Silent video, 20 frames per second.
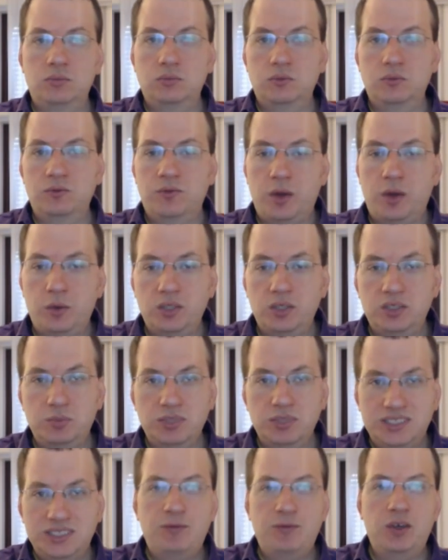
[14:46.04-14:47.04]
very
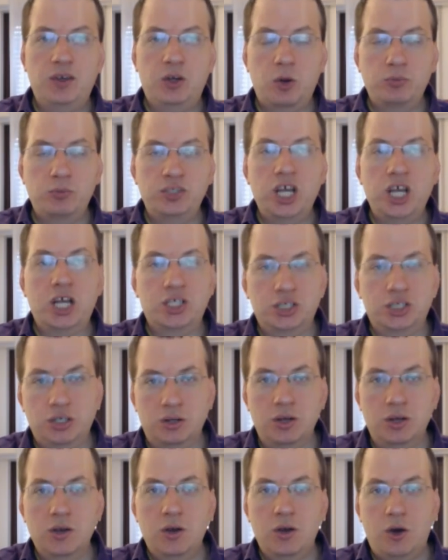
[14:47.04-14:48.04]
specific
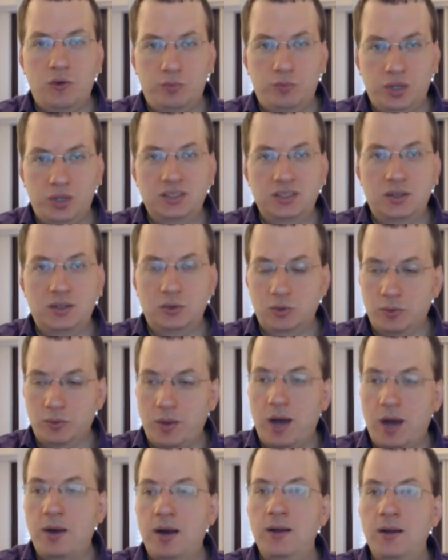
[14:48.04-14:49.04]
objection of President
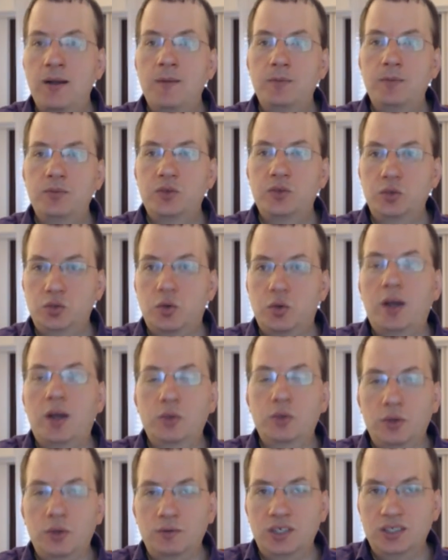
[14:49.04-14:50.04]
Obama, to try
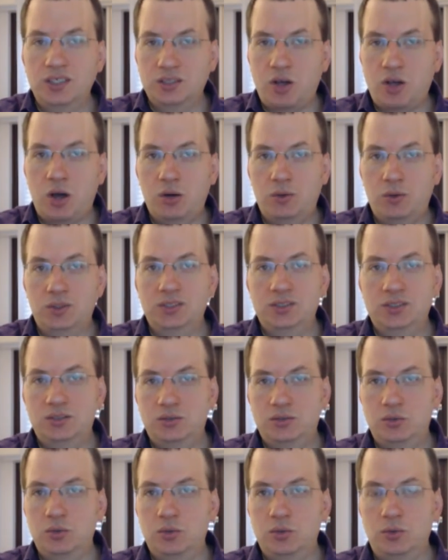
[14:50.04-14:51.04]
to convince Congress
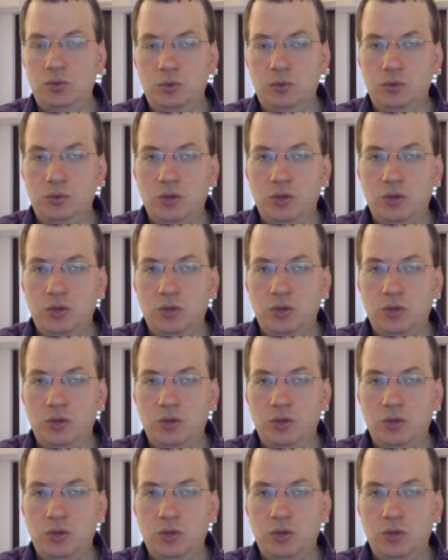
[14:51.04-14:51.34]
to